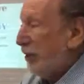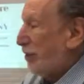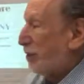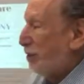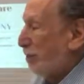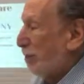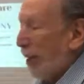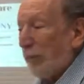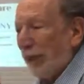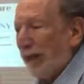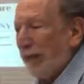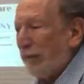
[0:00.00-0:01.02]
It's
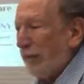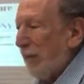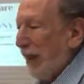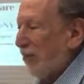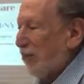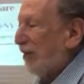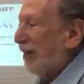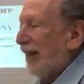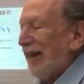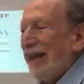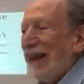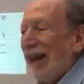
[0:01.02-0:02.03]
public information,
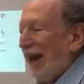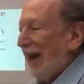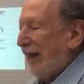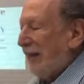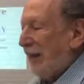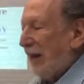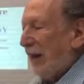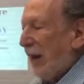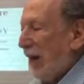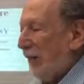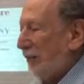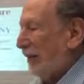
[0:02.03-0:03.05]
and
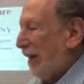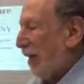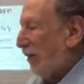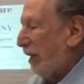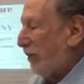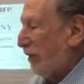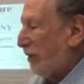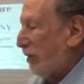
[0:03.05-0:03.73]
I'll give it